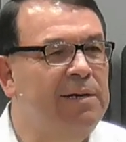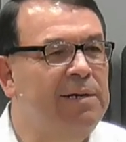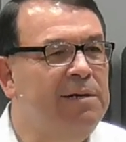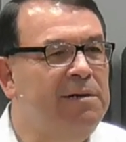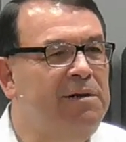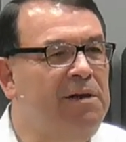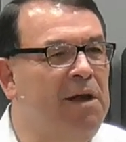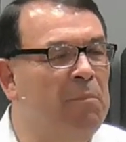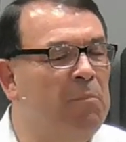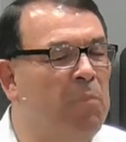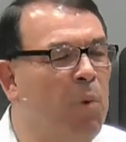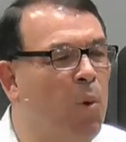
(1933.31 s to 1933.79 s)

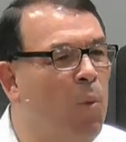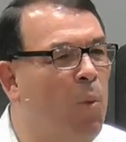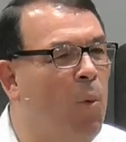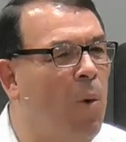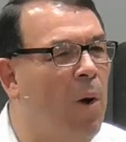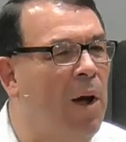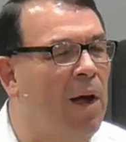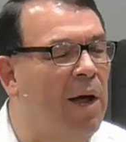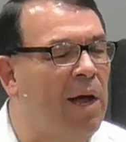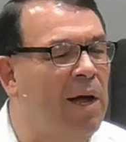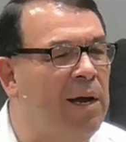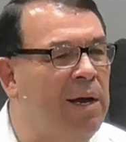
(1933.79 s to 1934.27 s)
Number
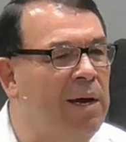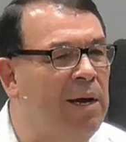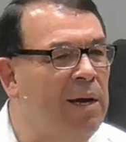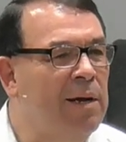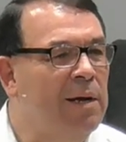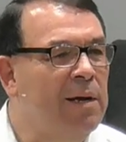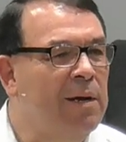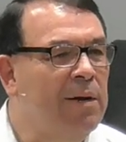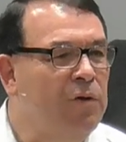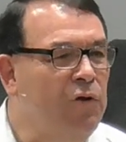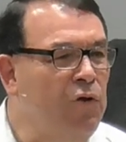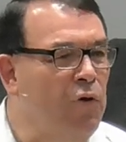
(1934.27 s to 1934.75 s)
one,
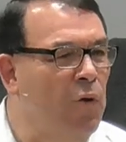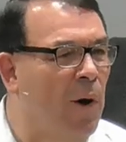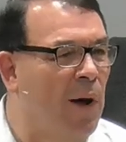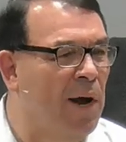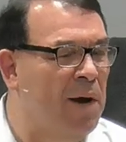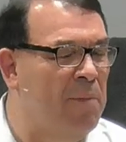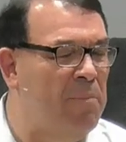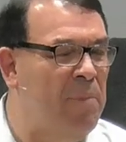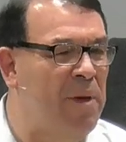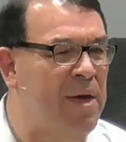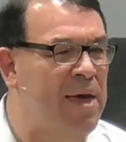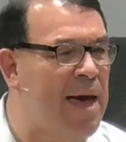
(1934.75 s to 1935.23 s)
you ought to
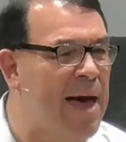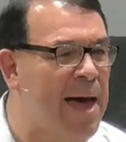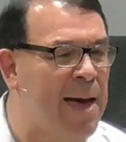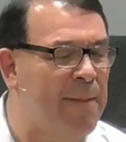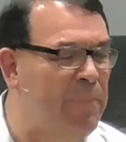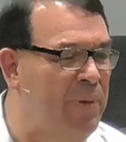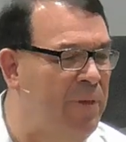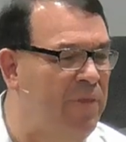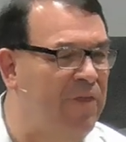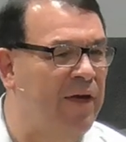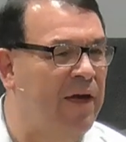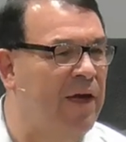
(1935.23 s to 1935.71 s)
be happy
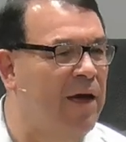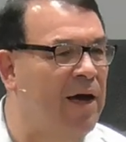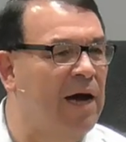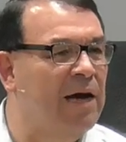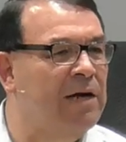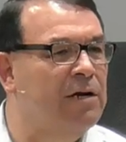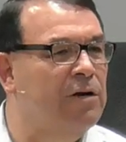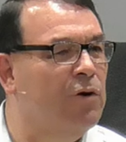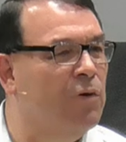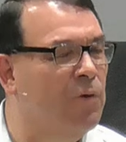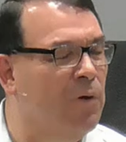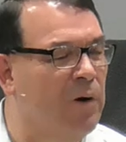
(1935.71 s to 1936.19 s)
that God
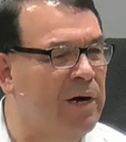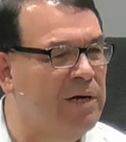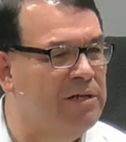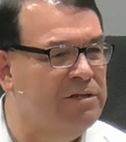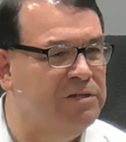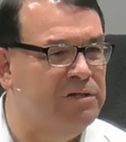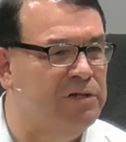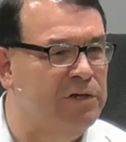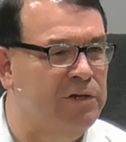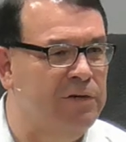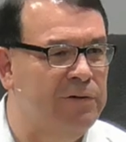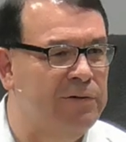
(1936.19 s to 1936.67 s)
corrects
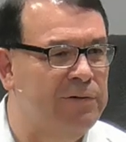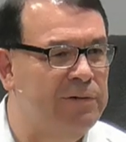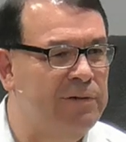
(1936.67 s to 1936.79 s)
you